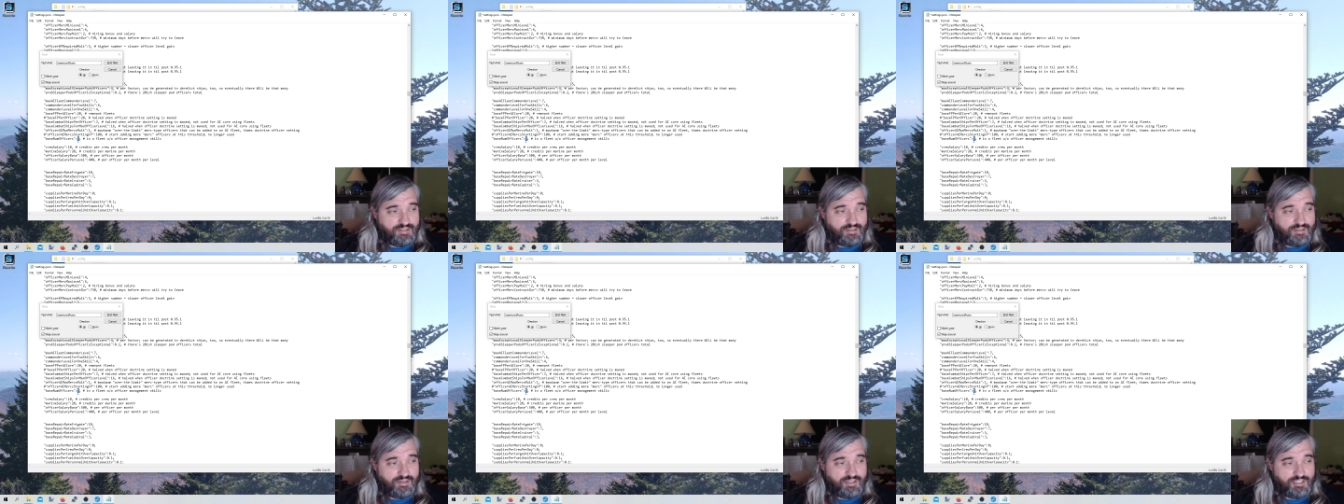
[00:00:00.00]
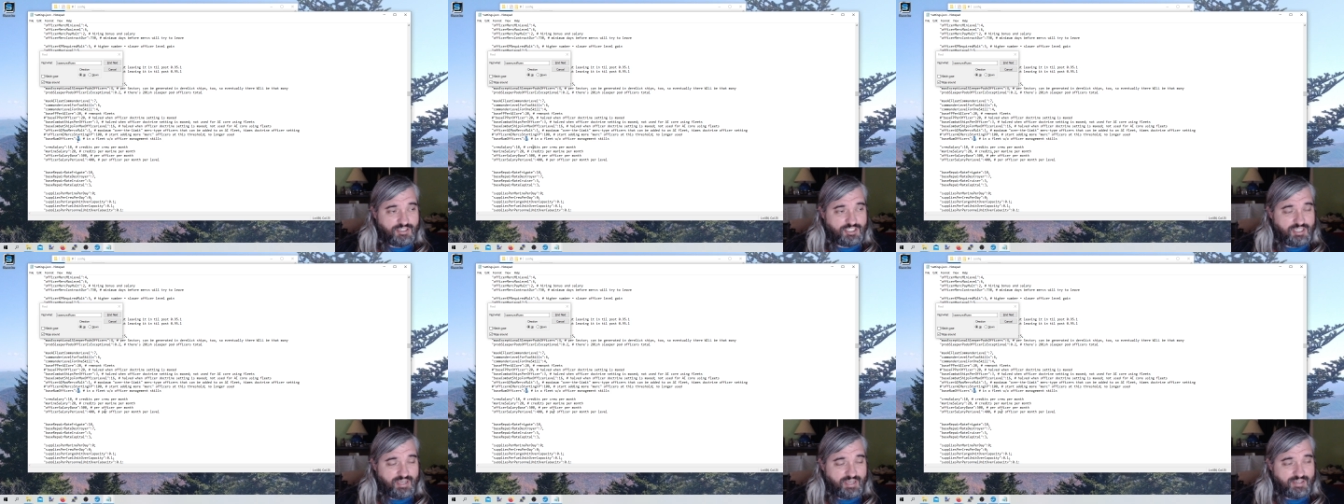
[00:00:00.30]
You can
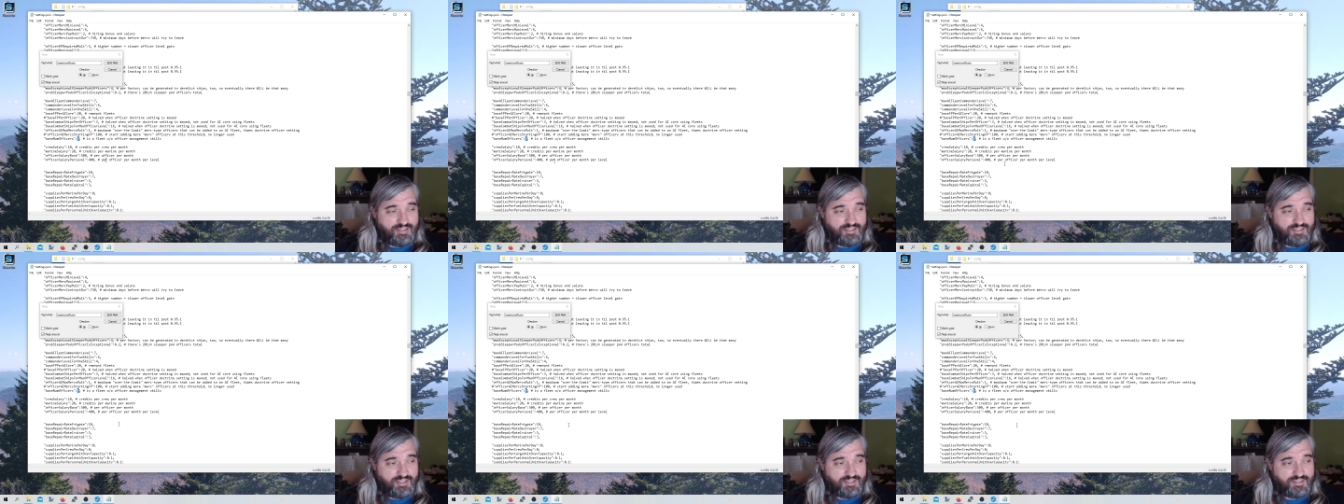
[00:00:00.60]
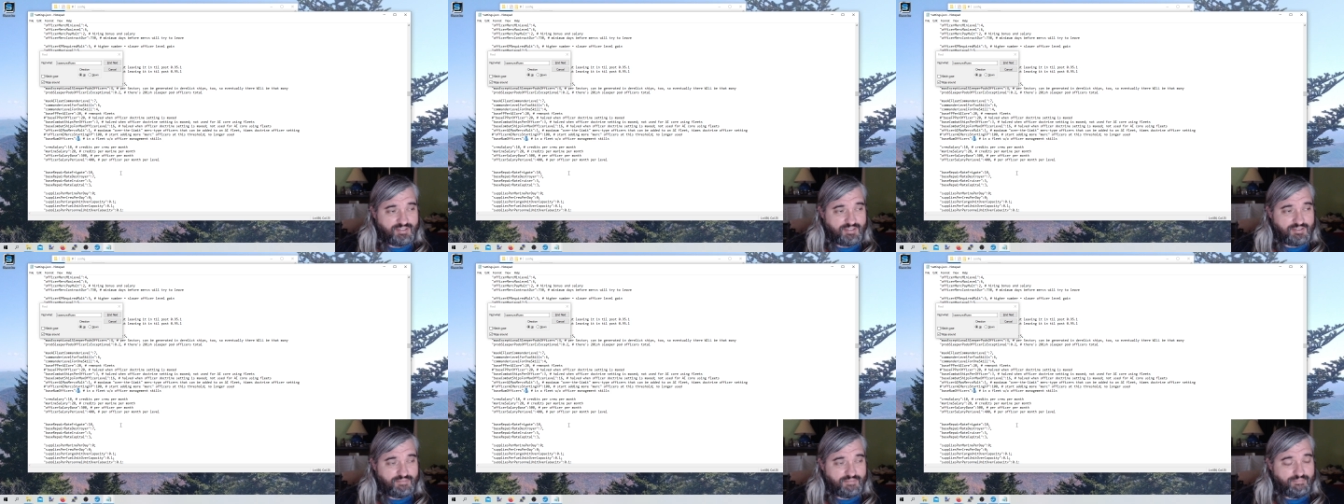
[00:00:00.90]
change
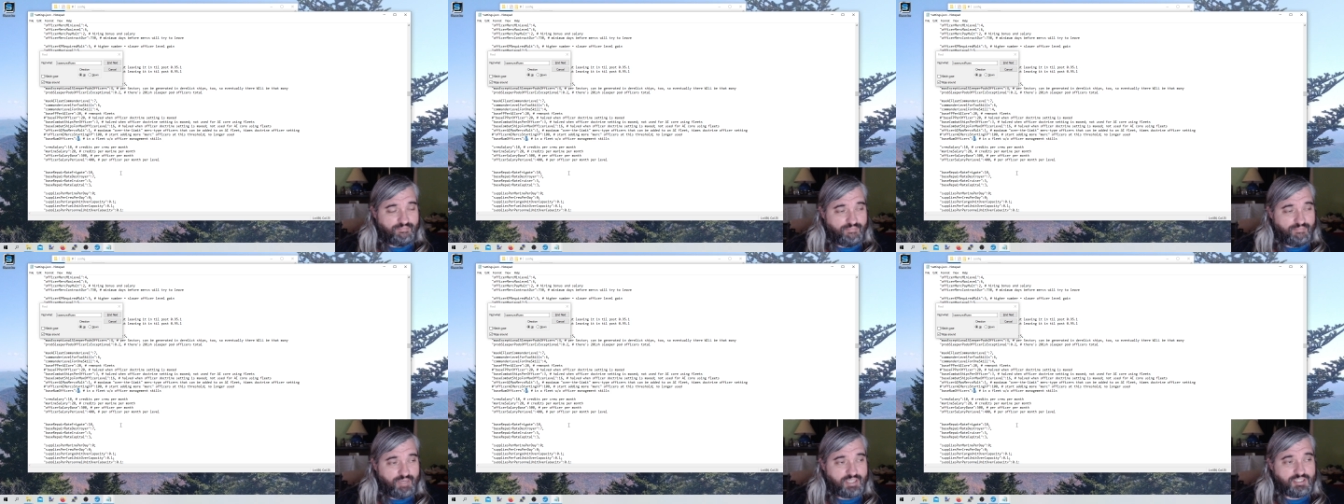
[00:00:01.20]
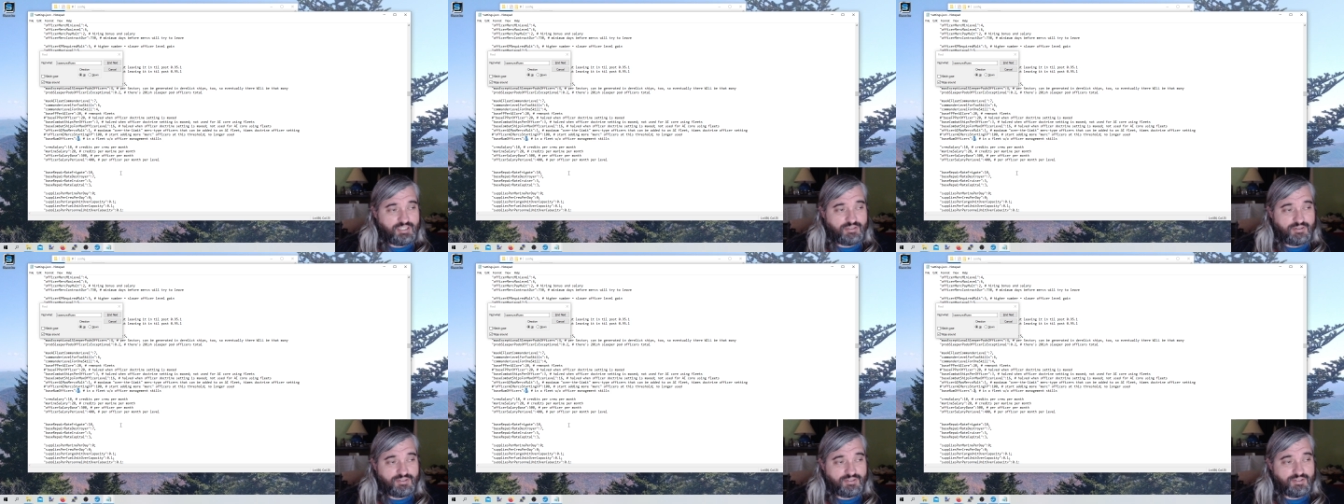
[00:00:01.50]
this as
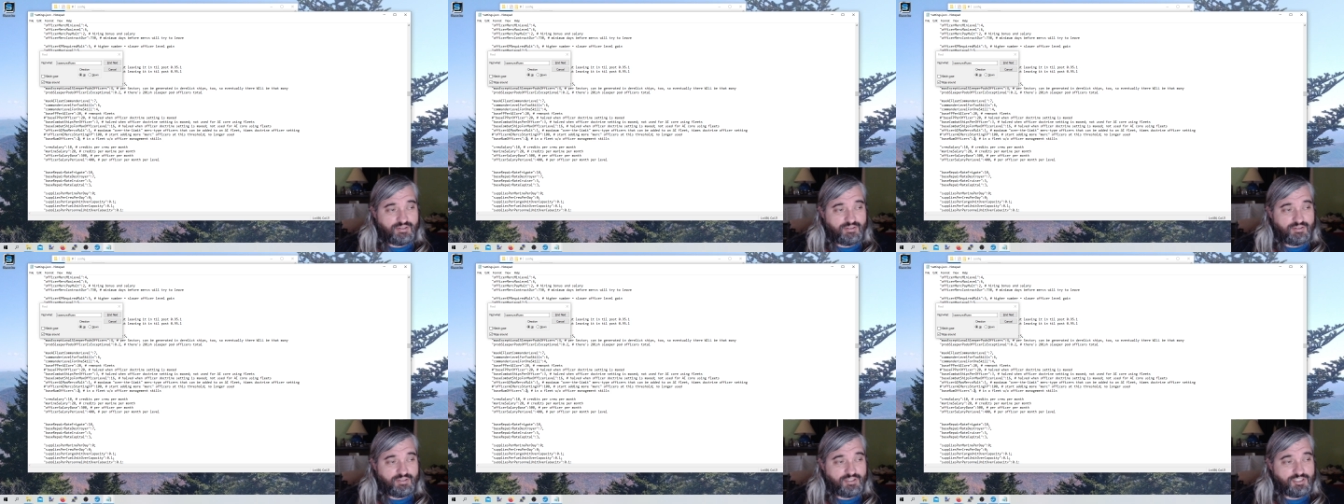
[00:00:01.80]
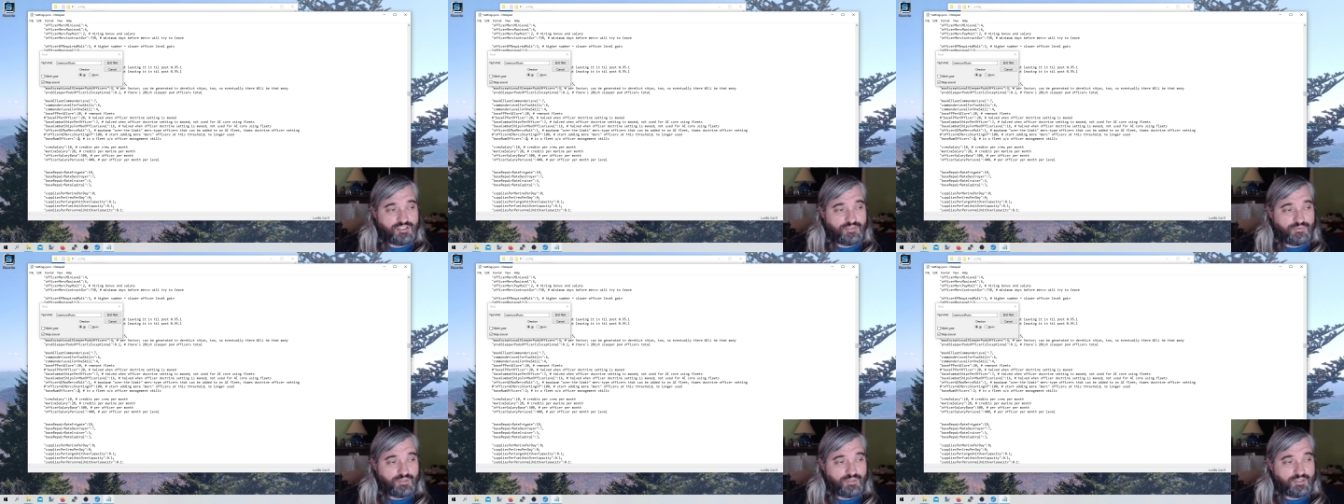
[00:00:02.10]
much or as little
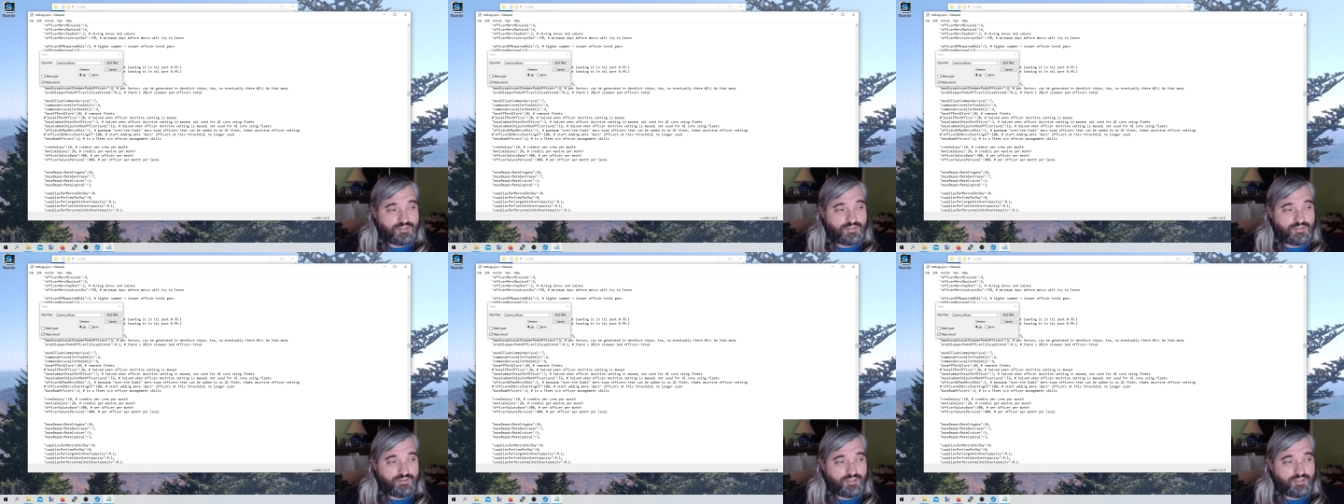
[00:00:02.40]
as you want to.